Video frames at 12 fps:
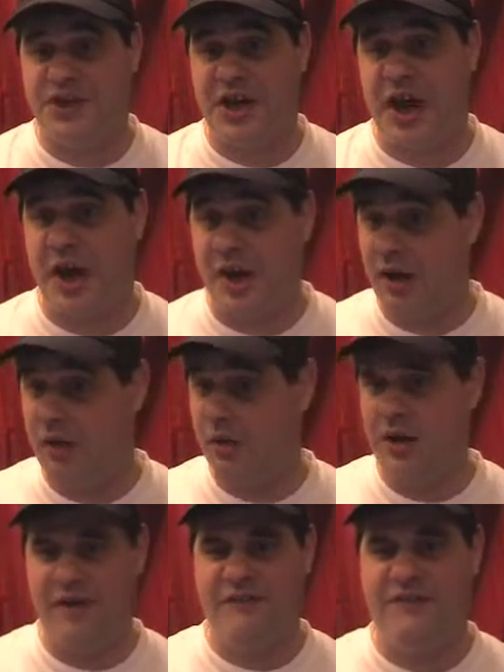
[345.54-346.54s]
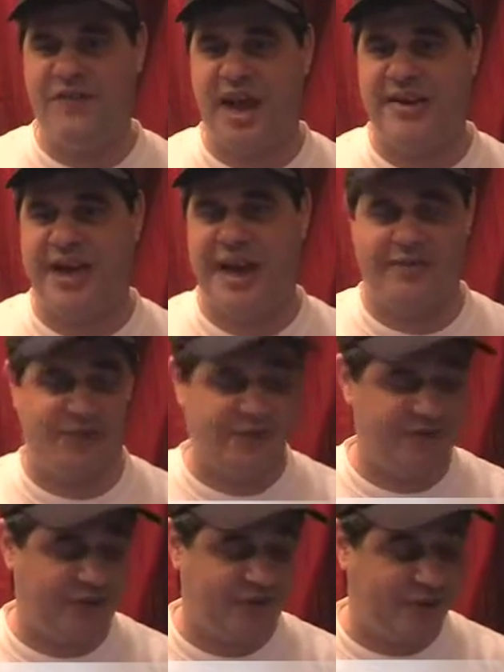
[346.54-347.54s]
Chicago. A fantastic
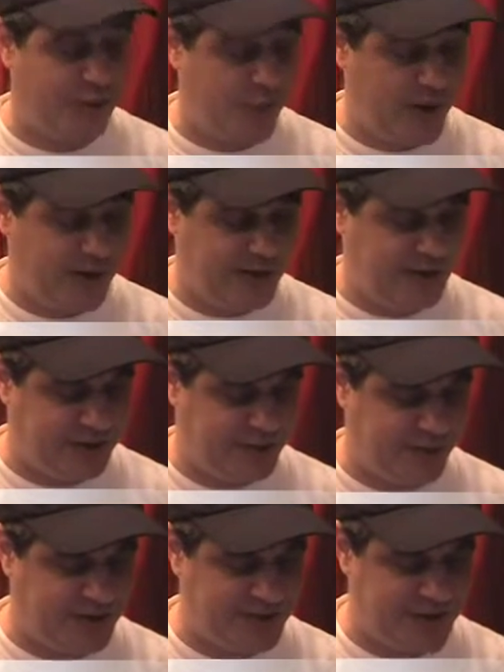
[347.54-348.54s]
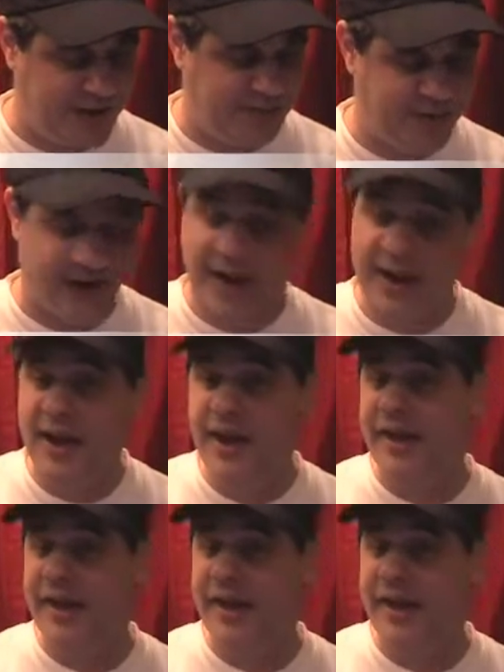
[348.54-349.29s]
6-0 week. He did win his game today.